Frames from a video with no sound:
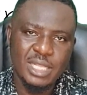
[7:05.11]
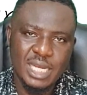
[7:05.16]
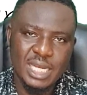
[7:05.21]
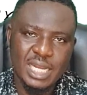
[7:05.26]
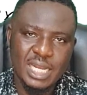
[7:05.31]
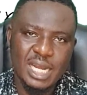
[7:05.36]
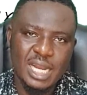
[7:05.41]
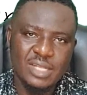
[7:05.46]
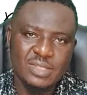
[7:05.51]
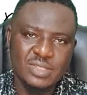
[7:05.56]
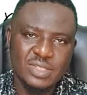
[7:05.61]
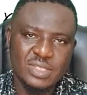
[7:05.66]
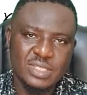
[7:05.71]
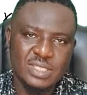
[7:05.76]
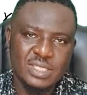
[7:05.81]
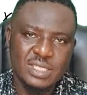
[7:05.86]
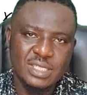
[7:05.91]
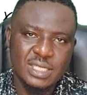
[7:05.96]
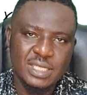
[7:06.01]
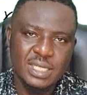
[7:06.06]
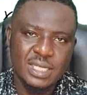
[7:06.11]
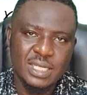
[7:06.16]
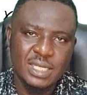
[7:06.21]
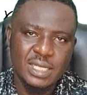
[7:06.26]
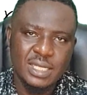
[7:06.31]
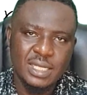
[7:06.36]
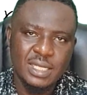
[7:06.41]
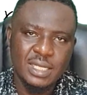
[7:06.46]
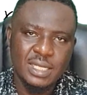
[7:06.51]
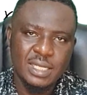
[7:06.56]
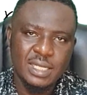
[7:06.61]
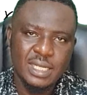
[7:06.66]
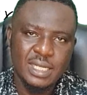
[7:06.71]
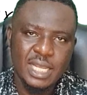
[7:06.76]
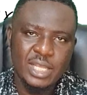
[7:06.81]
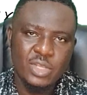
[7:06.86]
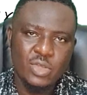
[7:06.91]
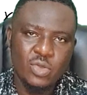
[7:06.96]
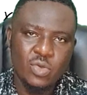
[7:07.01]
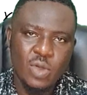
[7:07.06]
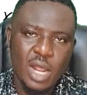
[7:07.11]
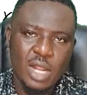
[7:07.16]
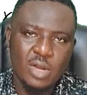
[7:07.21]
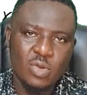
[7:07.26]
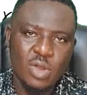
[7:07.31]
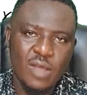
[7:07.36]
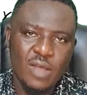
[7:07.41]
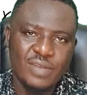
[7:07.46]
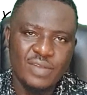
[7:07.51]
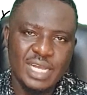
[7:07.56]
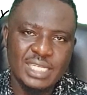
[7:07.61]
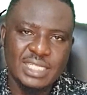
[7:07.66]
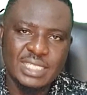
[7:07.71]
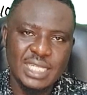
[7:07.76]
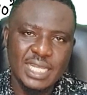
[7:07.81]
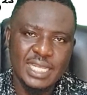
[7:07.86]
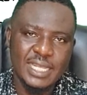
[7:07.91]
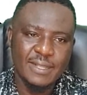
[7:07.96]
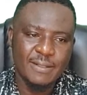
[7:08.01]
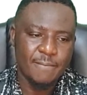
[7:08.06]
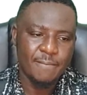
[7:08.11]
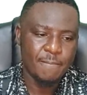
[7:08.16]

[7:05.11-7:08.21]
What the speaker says: daily classes. Thank you and do have a nice day.